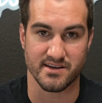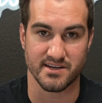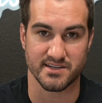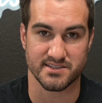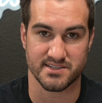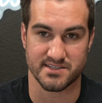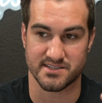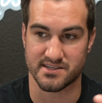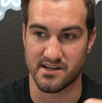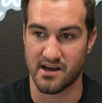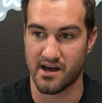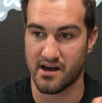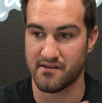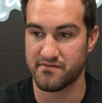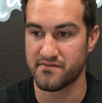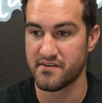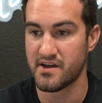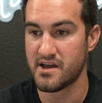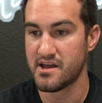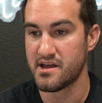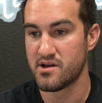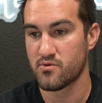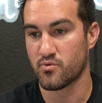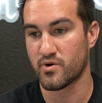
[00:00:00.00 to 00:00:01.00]
this stuff.
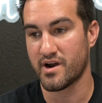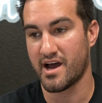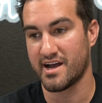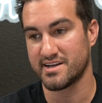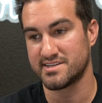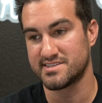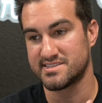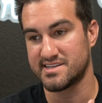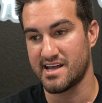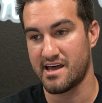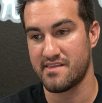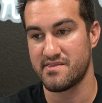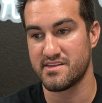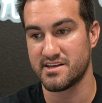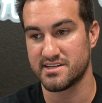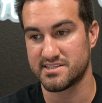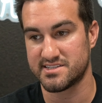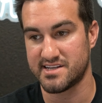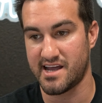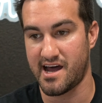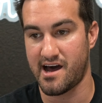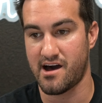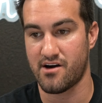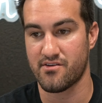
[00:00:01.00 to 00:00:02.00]
When I send
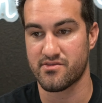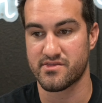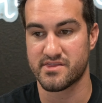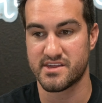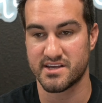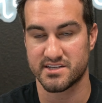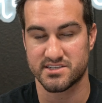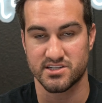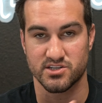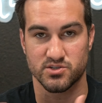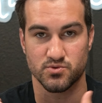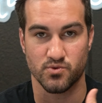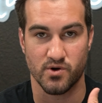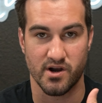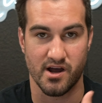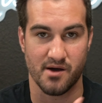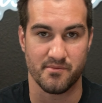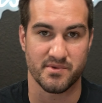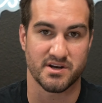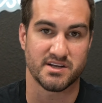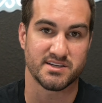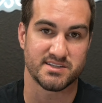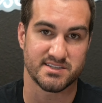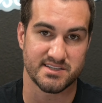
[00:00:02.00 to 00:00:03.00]
this out, this is what I'm
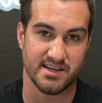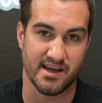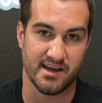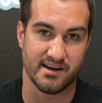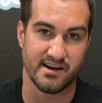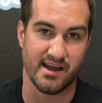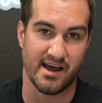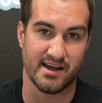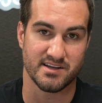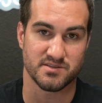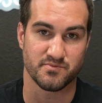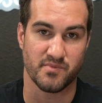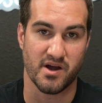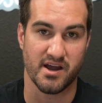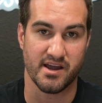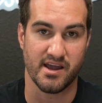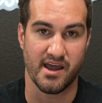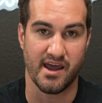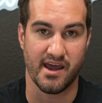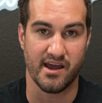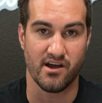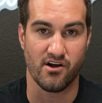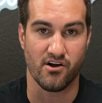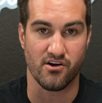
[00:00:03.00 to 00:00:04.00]
going to send as
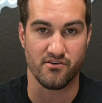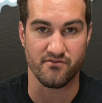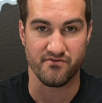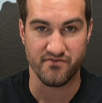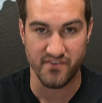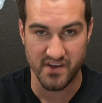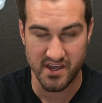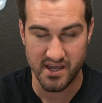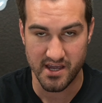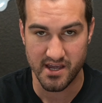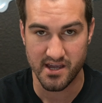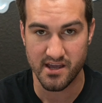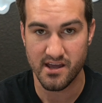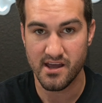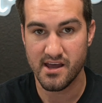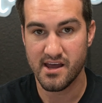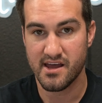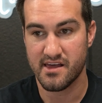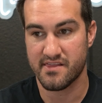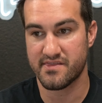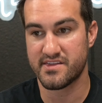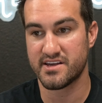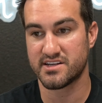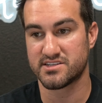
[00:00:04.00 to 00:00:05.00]
my ARV.
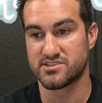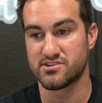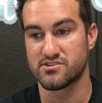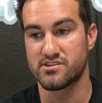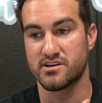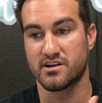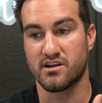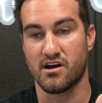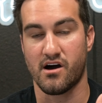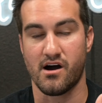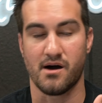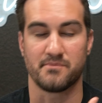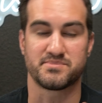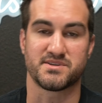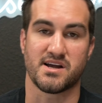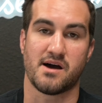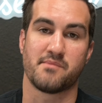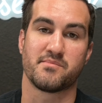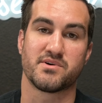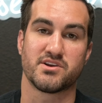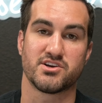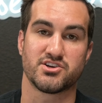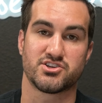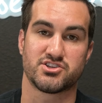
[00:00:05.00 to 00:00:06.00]
These are the comps
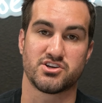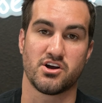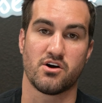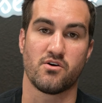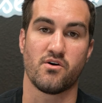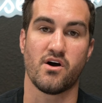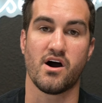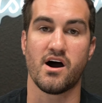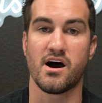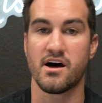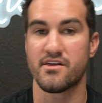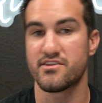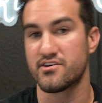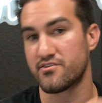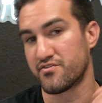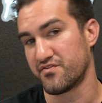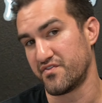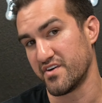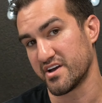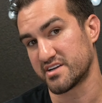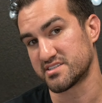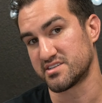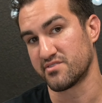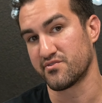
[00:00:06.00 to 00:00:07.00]
I'm going to show other
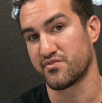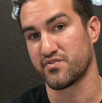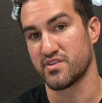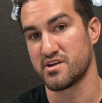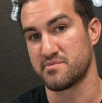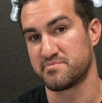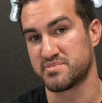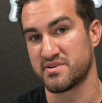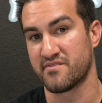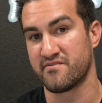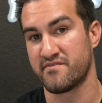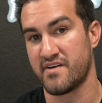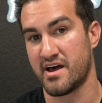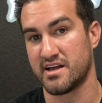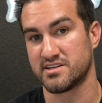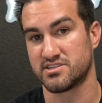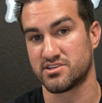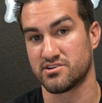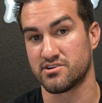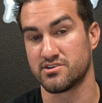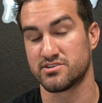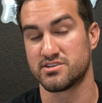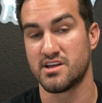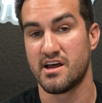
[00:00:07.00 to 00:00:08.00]
fix and flips
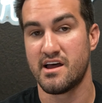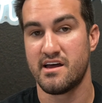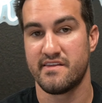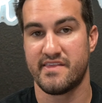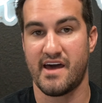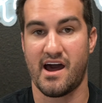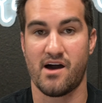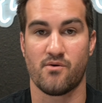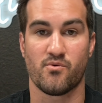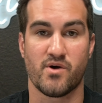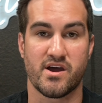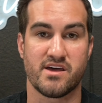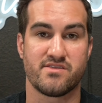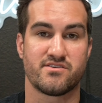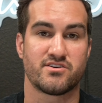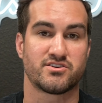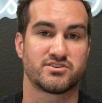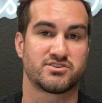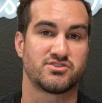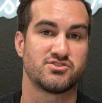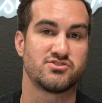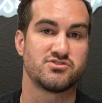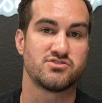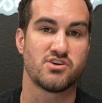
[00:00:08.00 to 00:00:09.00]
investors. That way
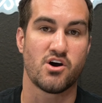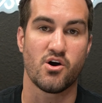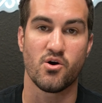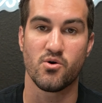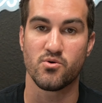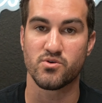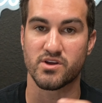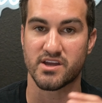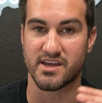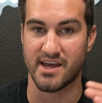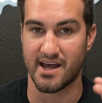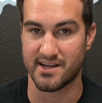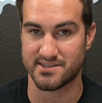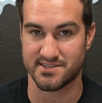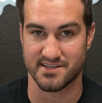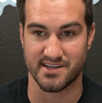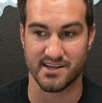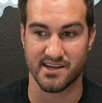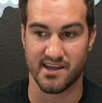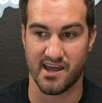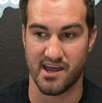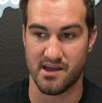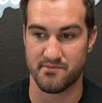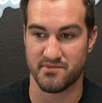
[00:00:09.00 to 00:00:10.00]
there's no
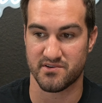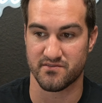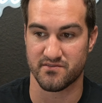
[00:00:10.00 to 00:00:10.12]
guessing game